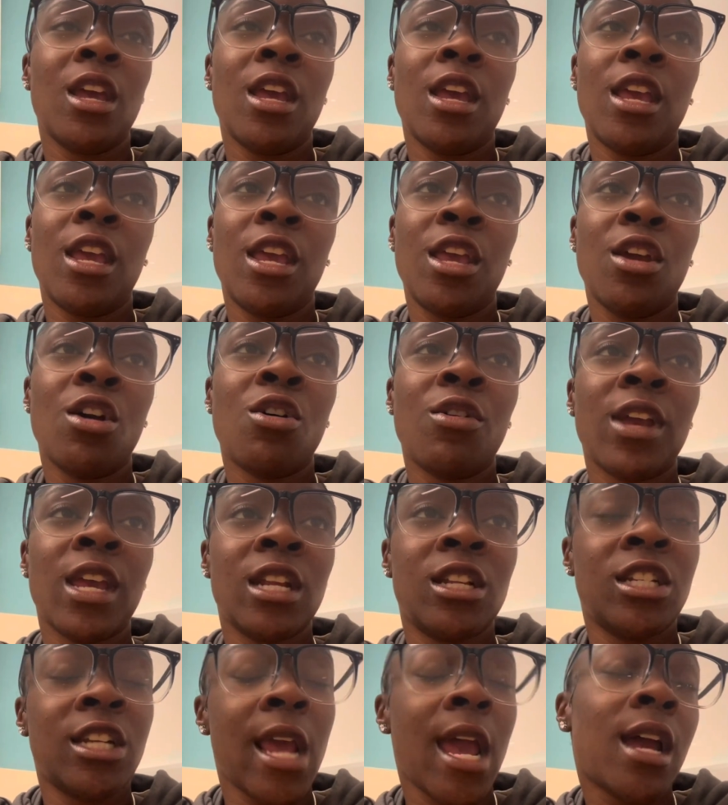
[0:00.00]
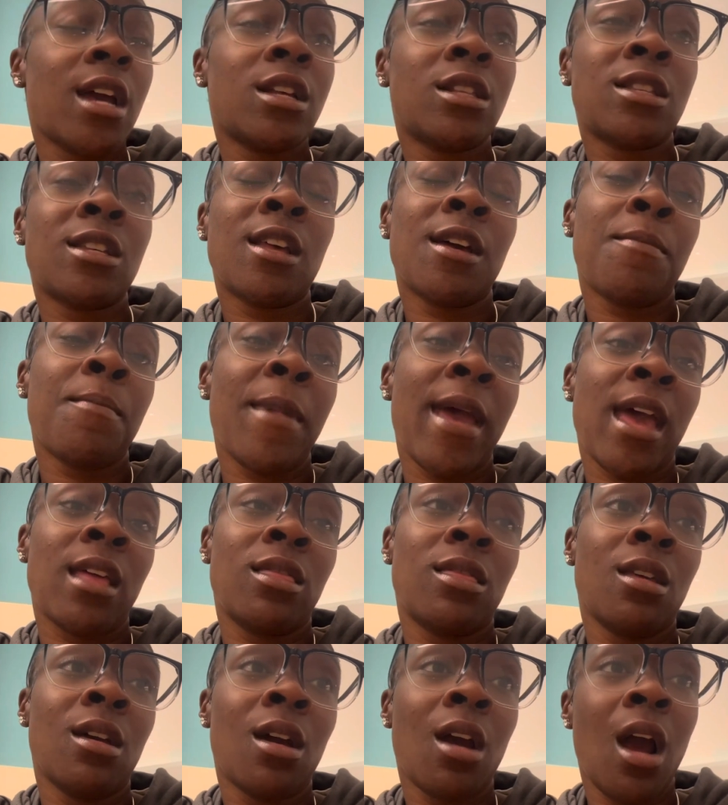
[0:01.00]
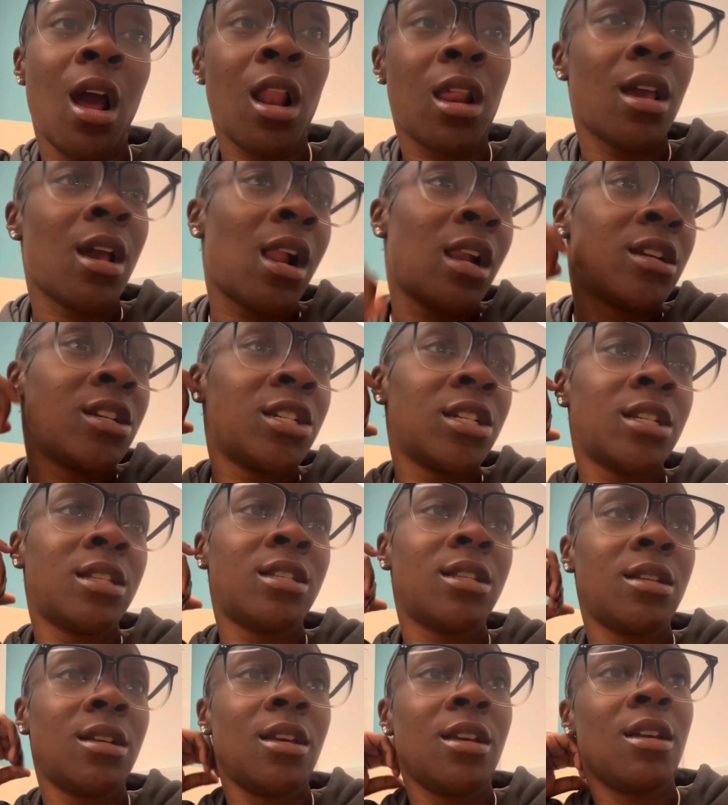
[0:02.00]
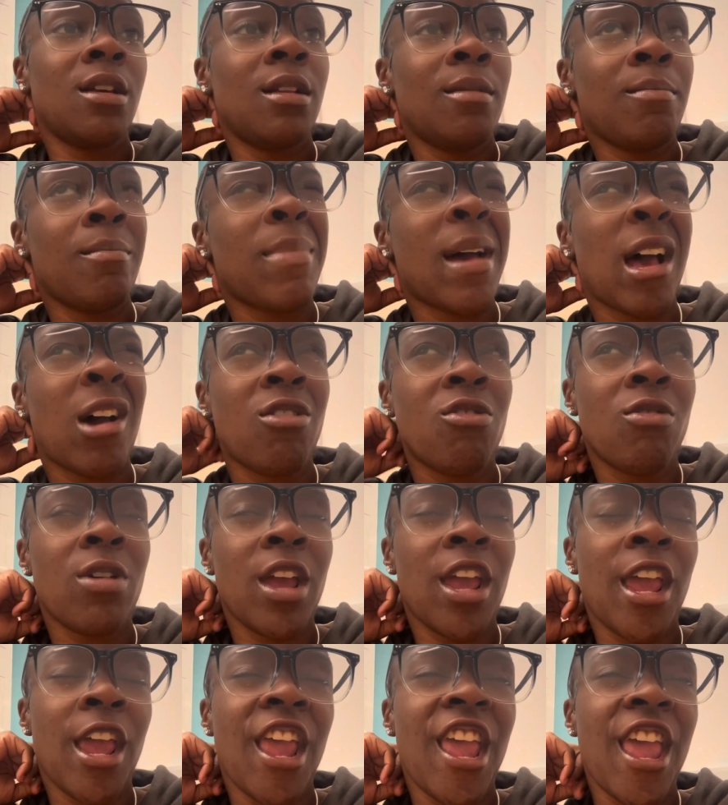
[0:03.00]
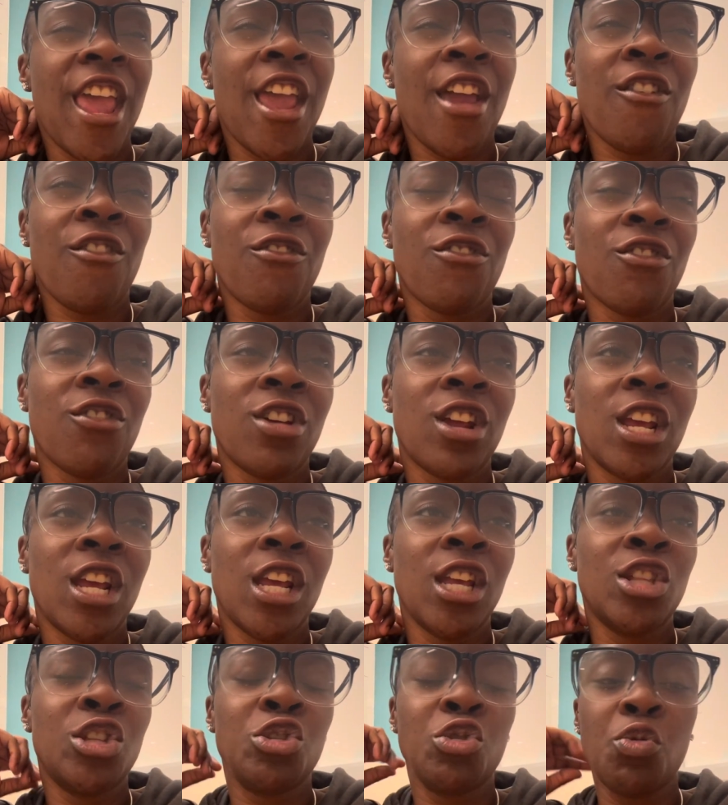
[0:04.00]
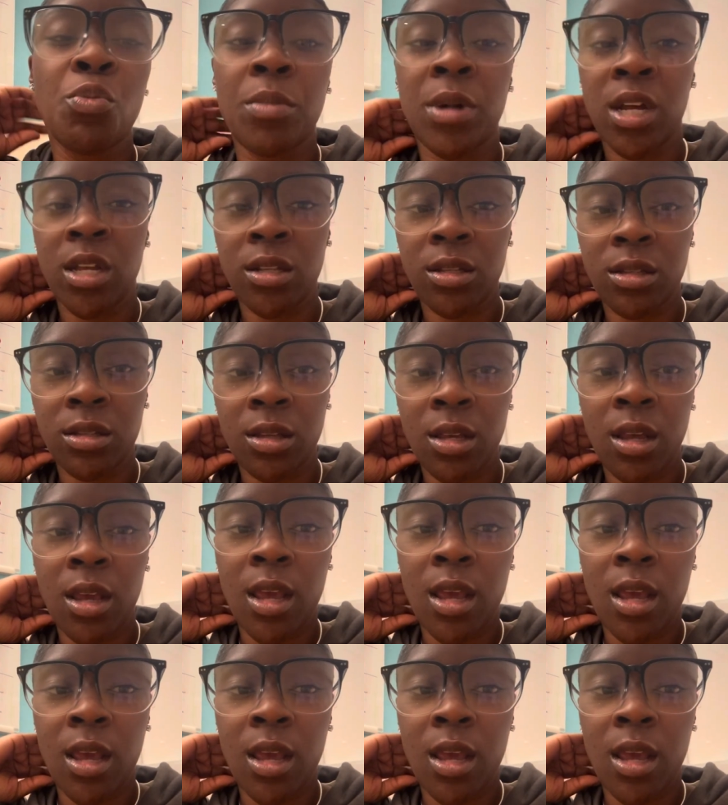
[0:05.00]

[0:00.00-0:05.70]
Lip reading: He go get checkups up at the cardiologist about every 2 months.